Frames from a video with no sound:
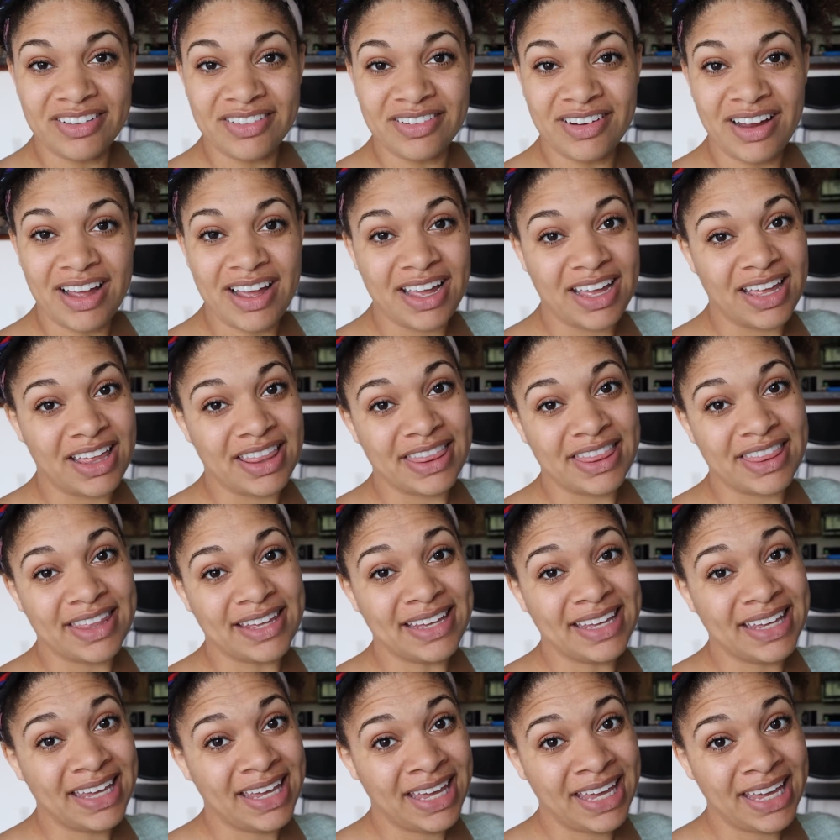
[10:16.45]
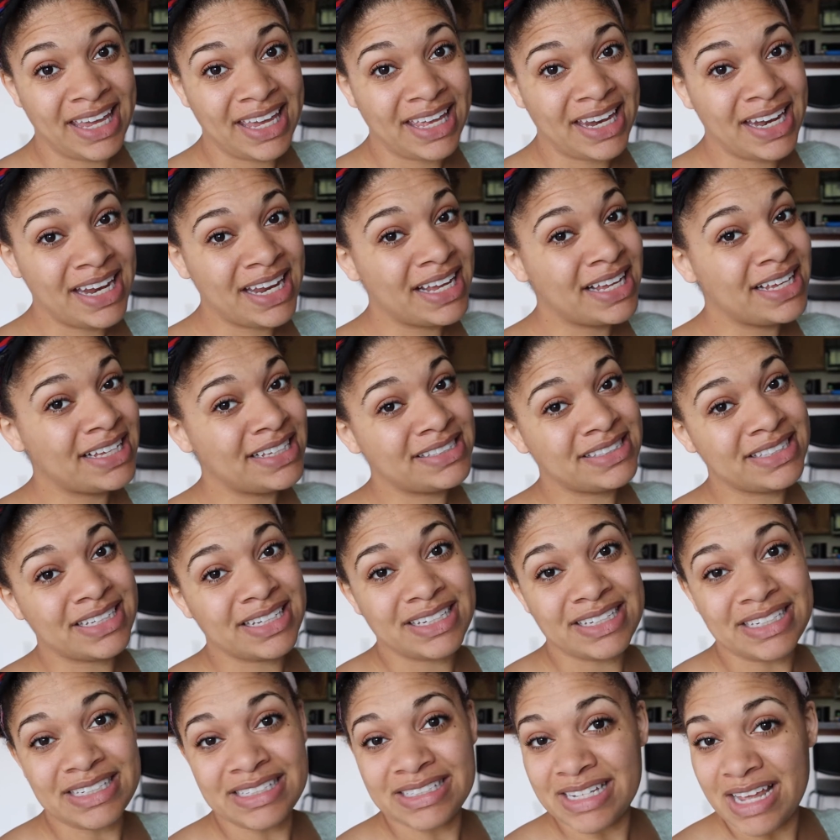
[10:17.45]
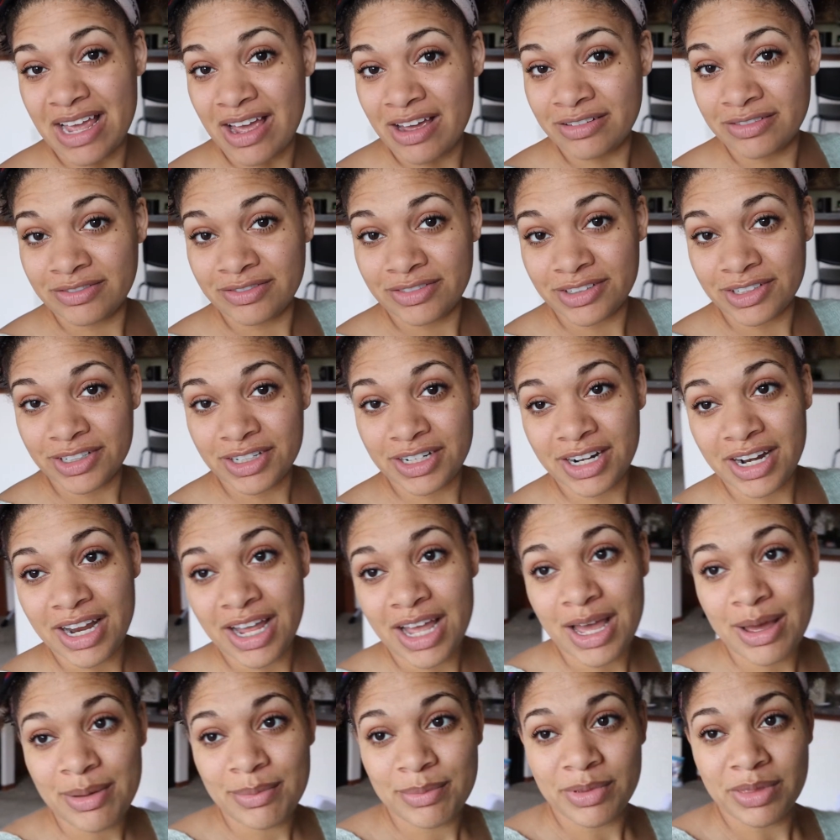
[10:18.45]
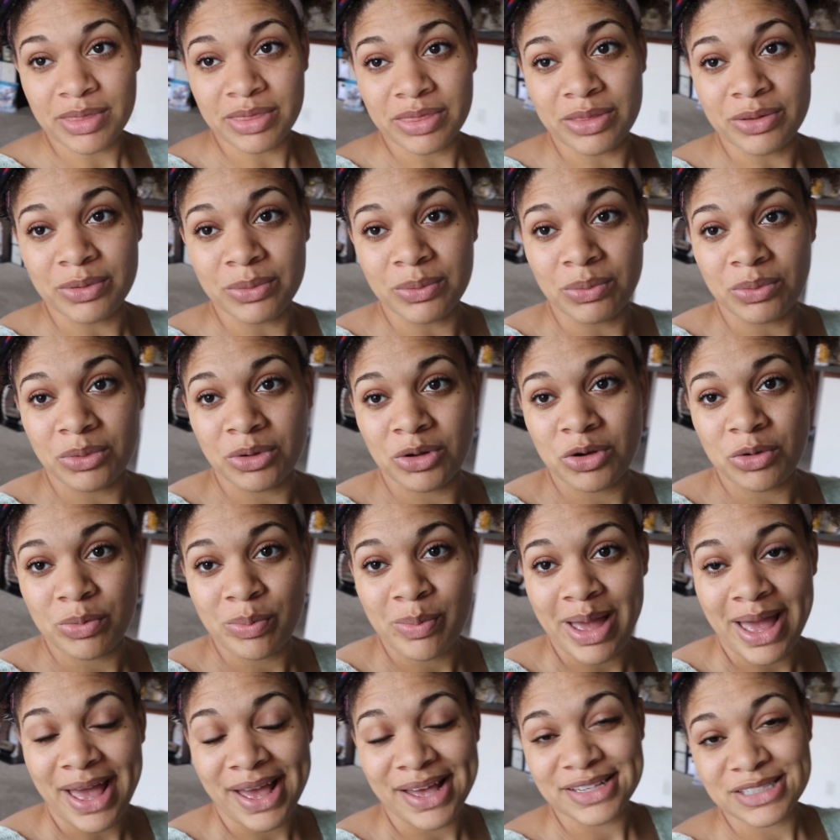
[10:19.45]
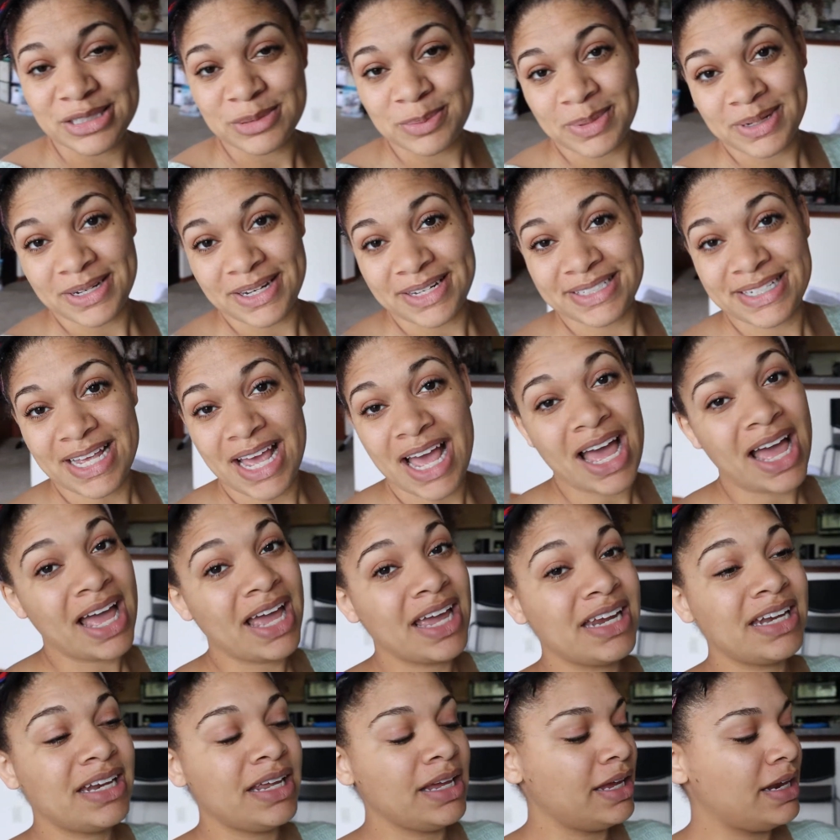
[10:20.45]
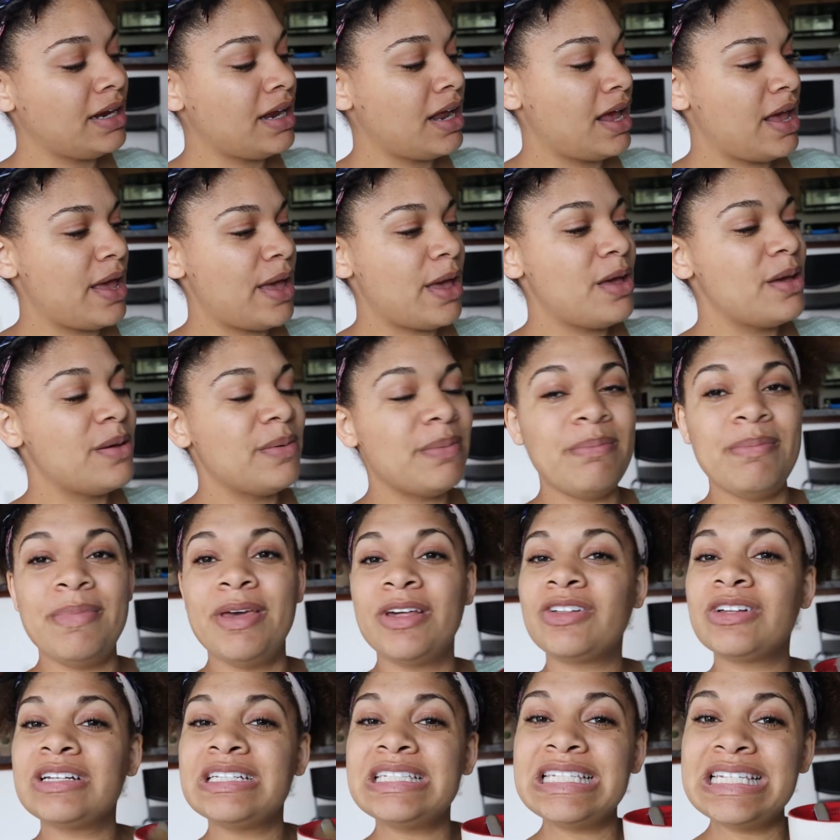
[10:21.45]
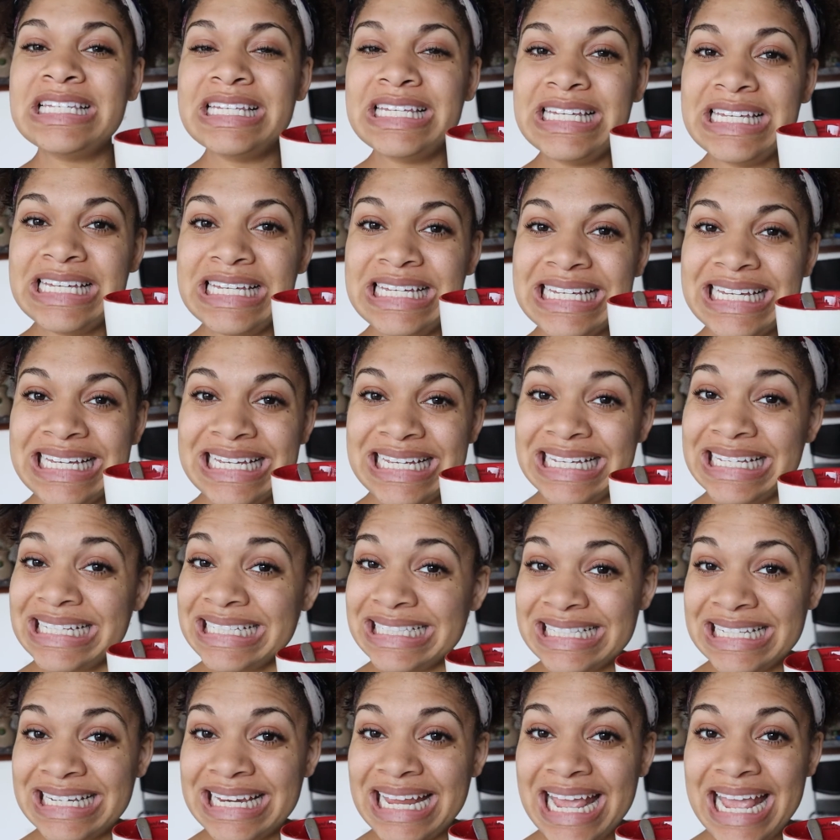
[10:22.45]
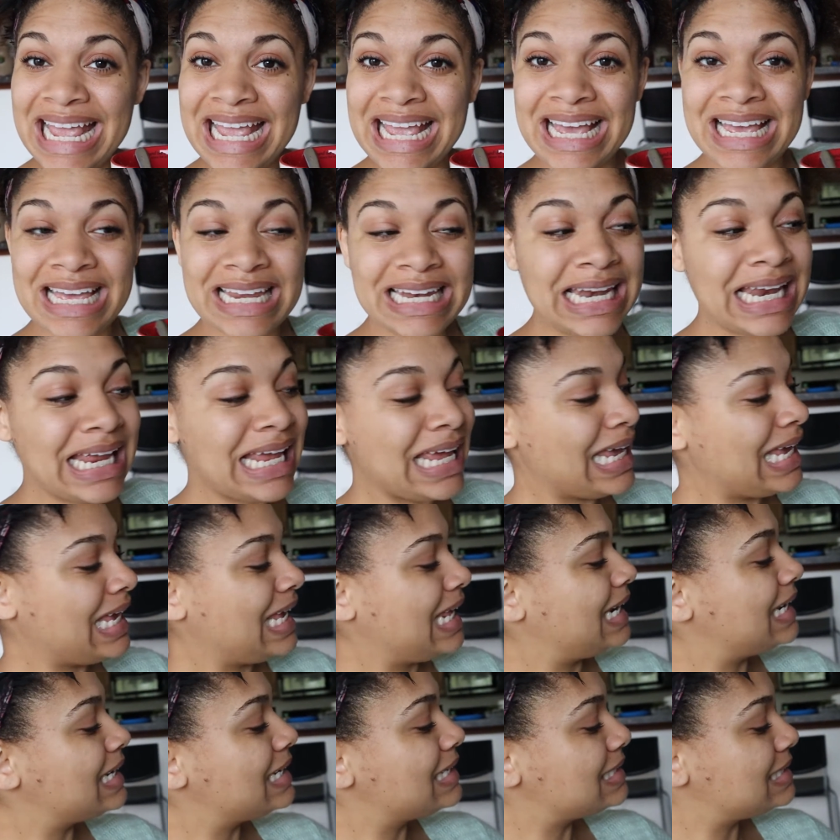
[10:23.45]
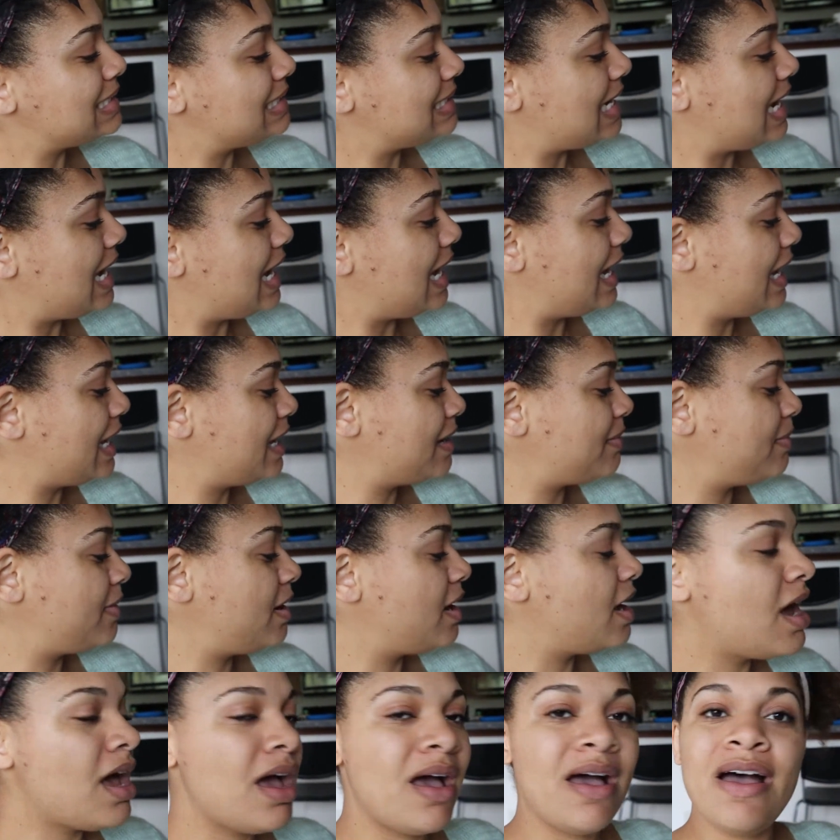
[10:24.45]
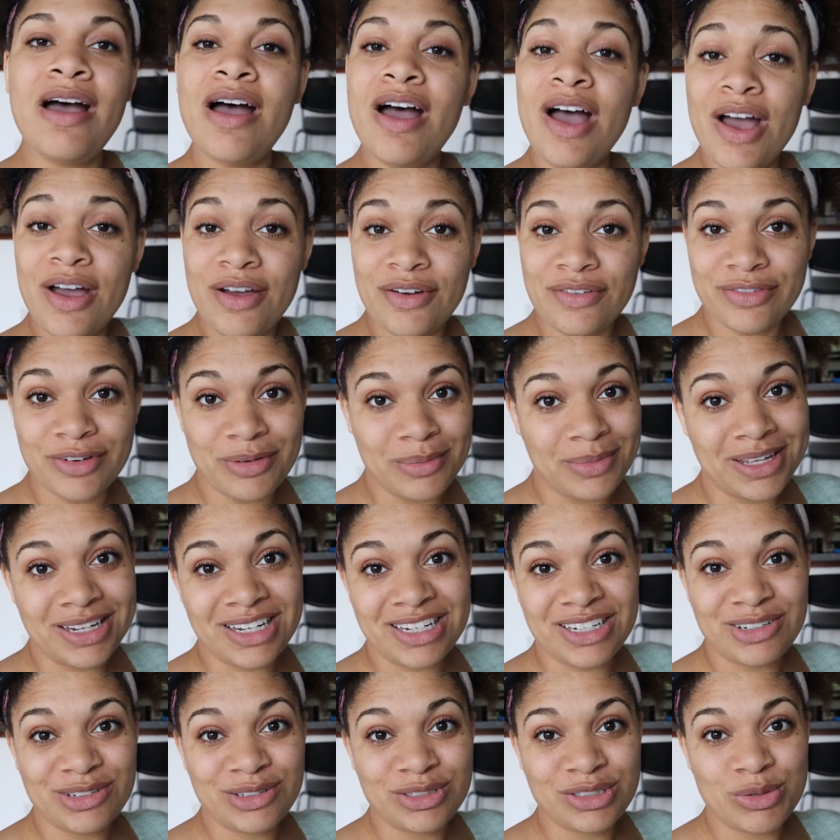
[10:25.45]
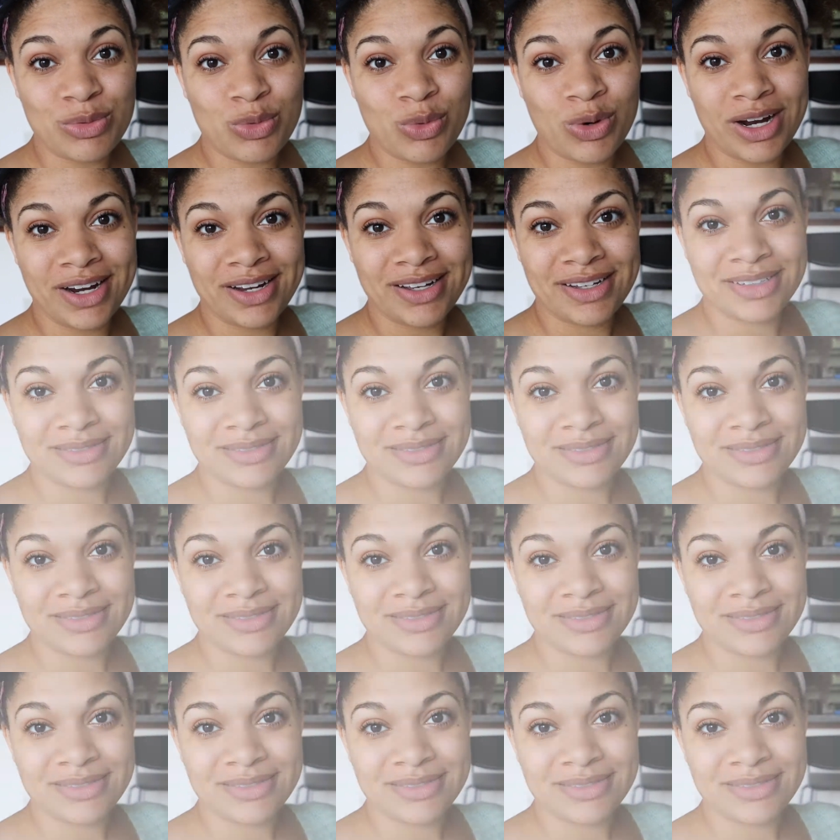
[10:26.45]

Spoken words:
right, the kid is down for a nap. The room has been tidied. Milk tea is in hand. It is time for me to do some work.